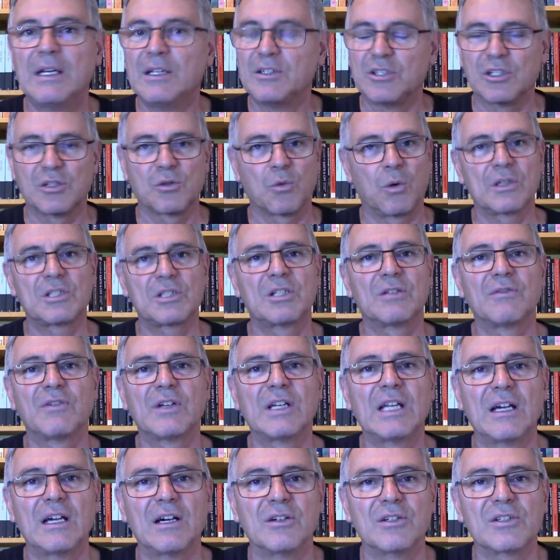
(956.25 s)
Just watch the
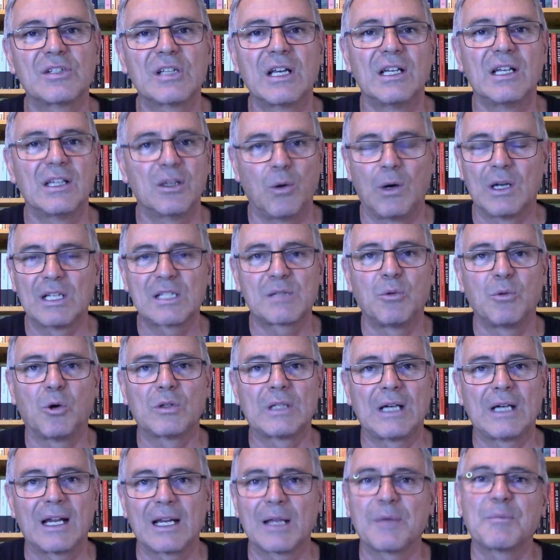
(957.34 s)
videos, the One Small
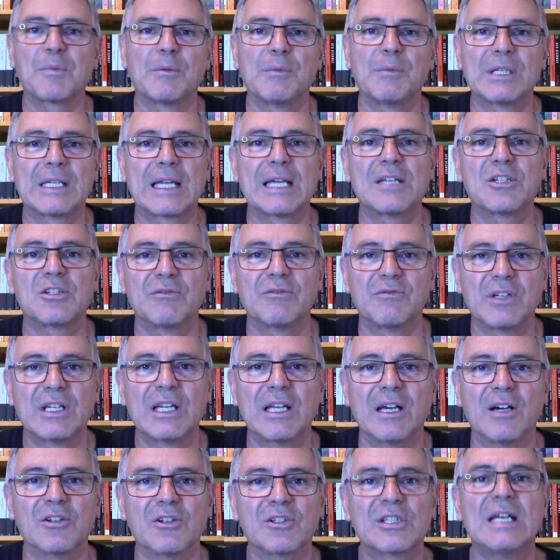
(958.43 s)
Town implementation
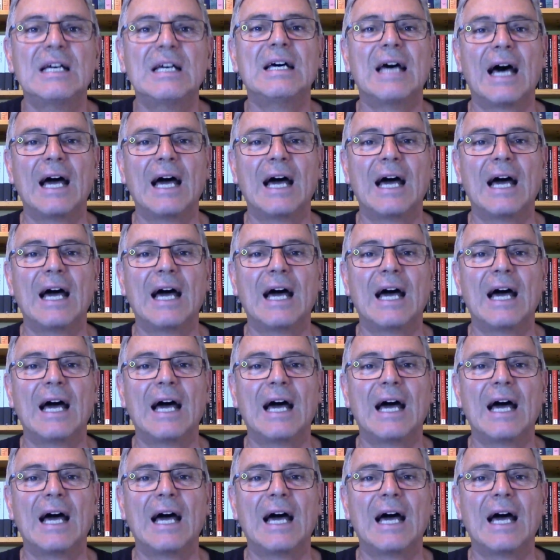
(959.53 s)
videos,